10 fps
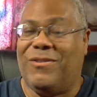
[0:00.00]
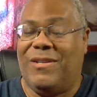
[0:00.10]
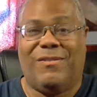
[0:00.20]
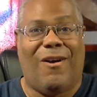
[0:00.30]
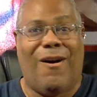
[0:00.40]

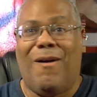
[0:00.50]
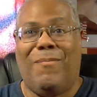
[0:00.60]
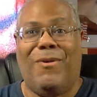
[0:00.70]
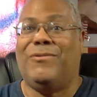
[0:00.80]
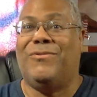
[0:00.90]
There's
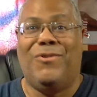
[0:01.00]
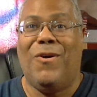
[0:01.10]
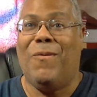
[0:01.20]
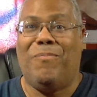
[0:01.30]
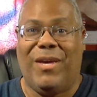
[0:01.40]
almost
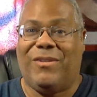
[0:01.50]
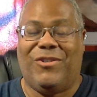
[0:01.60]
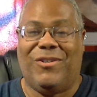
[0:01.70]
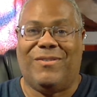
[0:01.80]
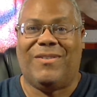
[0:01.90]
no
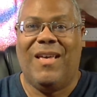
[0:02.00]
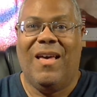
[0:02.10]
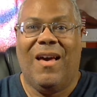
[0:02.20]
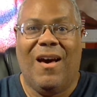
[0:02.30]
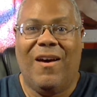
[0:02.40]
pictures
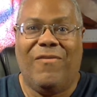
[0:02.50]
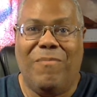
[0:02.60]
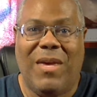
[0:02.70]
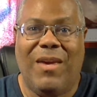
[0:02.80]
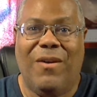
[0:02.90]
of
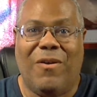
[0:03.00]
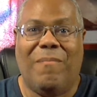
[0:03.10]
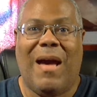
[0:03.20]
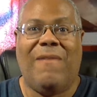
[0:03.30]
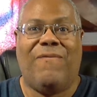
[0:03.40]
me or
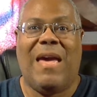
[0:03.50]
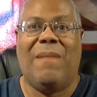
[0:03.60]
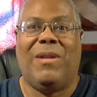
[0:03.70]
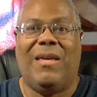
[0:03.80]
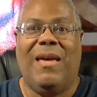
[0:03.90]
my
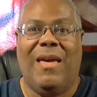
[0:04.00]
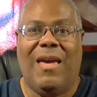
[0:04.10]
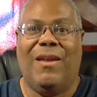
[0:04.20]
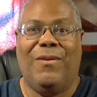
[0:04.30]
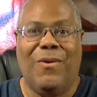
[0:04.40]
family
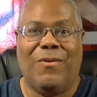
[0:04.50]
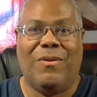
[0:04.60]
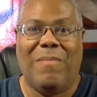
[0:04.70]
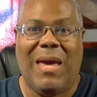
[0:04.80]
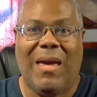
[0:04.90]
in
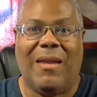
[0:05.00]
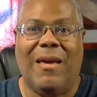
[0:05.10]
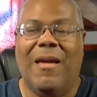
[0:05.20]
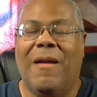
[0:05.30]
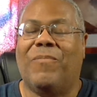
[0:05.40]
northern Maine.
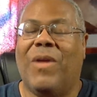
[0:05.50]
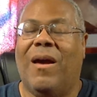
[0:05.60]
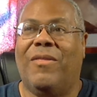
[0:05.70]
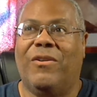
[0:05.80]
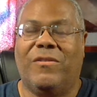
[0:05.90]

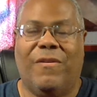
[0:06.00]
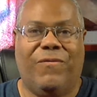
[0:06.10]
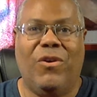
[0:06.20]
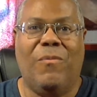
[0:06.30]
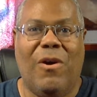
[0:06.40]
Uh, there's a
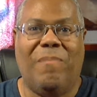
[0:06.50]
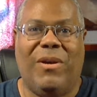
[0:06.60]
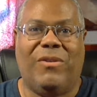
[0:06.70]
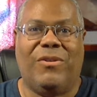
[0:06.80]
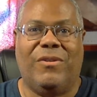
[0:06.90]
few more
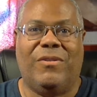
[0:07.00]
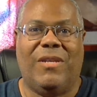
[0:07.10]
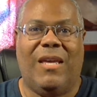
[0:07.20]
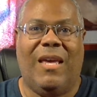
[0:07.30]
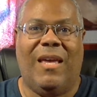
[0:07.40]
pictures
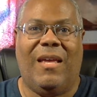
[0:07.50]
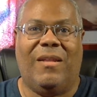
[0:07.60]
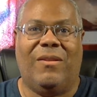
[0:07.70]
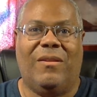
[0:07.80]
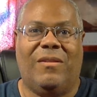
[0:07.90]

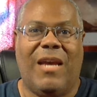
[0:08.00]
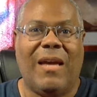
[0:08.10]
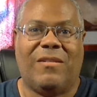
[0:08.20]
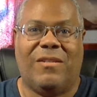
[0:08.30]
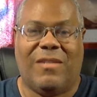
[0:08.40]
in
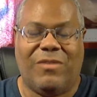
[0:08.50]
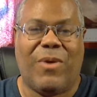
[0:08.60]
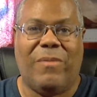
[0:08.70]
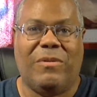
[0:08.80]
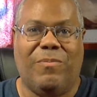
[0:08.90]
Texas. That's
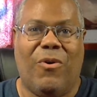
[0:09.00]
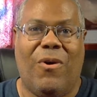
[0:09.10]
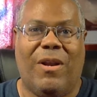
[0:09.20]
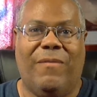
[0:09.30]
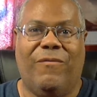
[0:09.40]
where I was
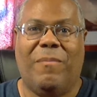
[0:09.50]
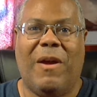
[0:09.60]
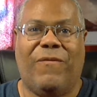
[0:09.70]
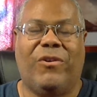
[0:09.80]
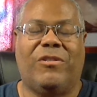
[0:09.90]
born for
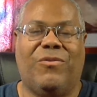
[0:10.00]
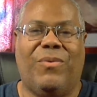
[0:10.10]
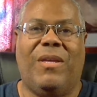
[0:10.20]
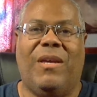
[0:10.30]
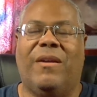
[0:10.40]
my first
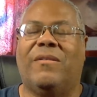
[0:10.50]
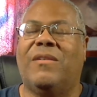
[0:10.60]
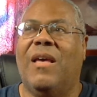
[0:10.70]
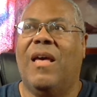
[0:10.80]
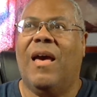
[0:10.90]
three years.
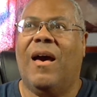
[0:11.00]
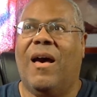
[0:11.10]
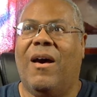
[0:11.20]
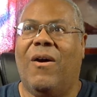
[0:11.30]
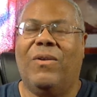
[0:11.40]

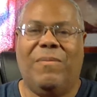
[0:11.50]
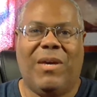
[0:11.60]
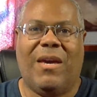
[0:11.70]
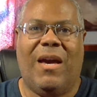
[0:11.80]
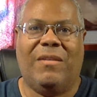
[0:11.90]
Uh, only
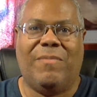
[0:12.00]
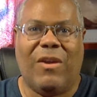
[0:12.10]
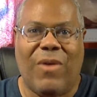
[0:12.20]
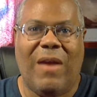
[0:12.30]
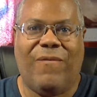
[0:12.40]
because my
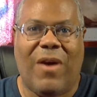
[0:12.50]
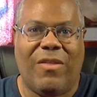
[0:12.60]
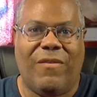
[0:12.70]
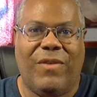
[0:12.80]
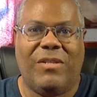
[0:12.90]

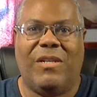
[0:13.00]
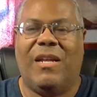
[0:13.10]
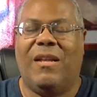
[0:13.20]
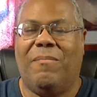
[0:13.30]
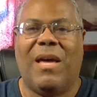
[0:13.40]
grandfather
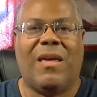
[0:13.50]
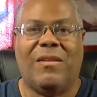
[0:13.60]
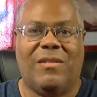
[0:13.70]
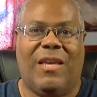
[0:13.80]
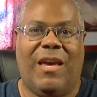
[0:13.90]
visited and my
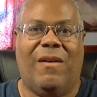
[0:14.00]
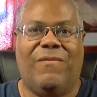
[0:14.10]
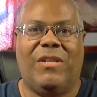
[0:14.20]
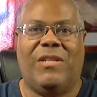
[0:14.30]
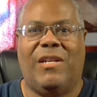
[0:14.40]
cousin Gail
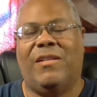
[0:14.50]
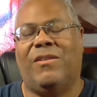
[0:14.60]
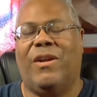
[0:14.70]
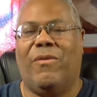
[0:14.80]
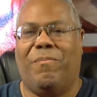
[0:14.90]
visited,
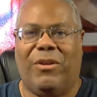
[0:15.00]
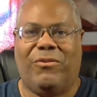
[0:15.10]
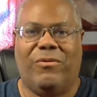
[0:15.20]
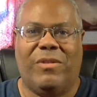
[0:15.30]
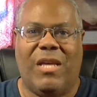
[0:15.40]
so there were
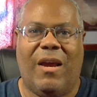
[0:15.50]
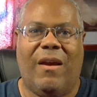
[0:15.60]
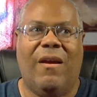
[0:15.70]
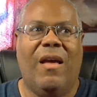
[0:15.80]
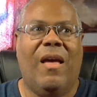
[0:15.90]
pictures
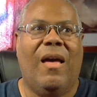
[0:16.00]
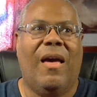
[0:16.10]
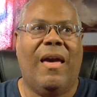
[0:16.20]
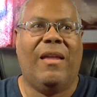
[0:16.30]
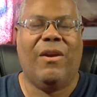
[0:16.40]
there.
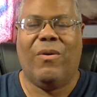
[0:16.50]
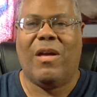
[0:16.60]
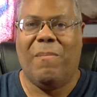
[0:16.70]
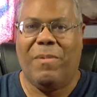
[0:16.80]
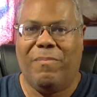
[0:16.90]
And there were a
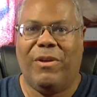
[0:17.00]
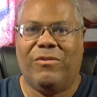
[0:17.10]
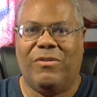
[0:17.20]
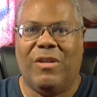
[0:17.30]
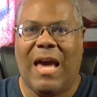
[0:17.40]
couple of
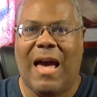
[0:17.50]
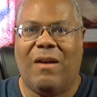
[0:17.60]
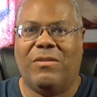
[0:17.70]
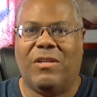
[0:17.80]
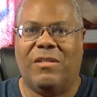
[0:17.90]
pictures of the
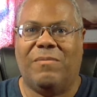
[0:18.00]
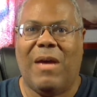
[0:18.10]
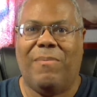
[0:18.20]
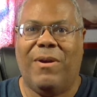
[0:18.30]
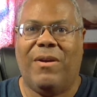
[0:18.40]
house because
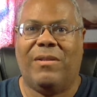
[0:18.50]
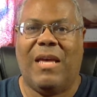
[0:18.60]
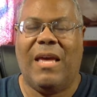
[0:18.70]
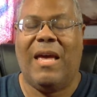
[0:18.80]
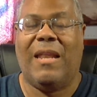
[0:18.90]
my parents
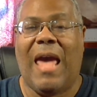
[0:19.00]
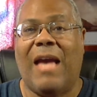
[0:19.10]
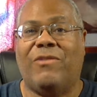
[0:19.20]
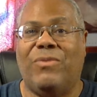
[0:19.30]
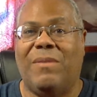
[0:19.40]
had
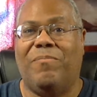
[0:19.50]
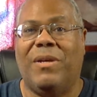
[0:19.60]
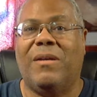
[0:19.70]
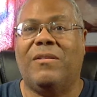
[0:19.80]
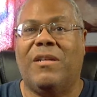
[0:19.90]
actually
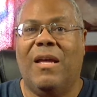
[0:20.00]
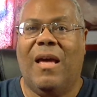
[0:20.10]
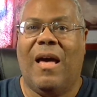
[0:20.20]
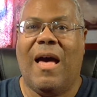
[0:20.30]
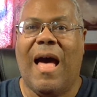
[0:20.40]
built
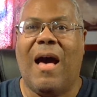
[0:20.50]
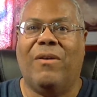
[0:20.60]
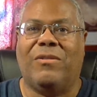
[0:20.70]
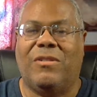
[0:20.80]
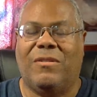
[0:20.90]
a
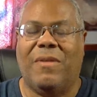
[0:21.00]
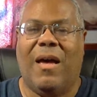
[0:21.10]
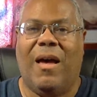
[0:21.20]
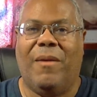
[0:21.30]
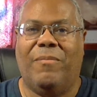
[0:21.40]
house
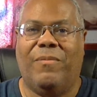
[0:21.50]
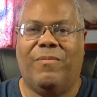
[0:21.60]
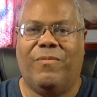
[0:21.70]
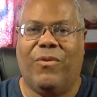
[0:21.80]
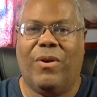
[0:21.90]
uh,
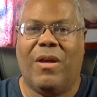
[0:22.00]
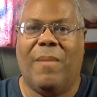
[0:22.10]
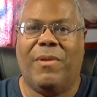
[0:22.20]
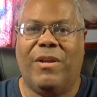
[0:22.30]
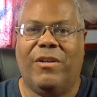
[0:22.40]
for a
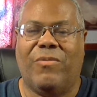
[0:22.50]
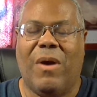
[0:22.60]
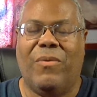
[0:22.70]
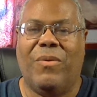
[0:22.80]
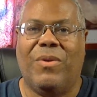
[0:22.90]
couple of years
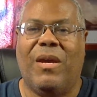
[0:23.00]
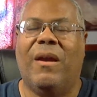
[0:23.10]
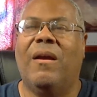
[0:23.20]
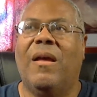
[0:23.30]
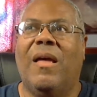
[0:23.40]
while we were there.